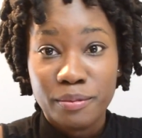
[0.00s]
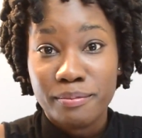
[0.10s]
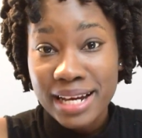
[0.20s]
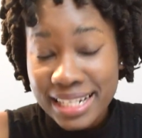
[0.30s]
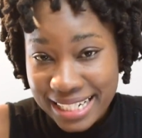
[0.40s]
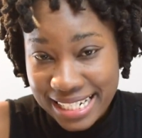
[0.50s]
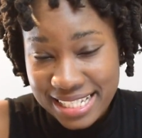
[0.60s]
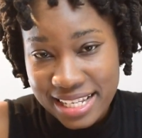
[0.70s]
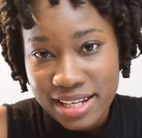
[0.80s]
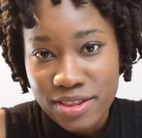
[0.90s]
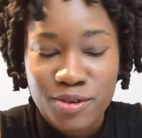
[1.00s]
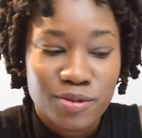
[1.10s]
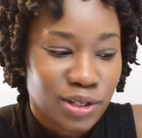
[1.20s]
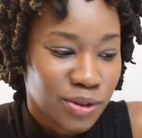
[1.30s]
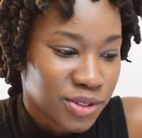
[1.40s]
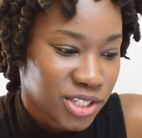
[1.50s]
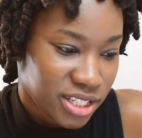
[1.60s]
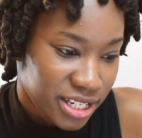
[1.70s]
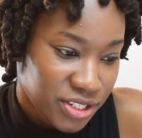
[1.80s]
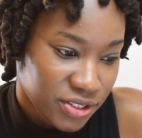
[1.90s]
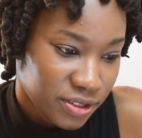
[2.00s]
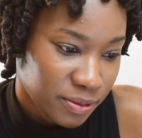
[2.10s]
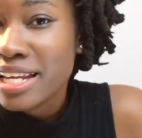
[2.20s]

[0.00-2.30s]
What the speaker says: mandate than through negotiation.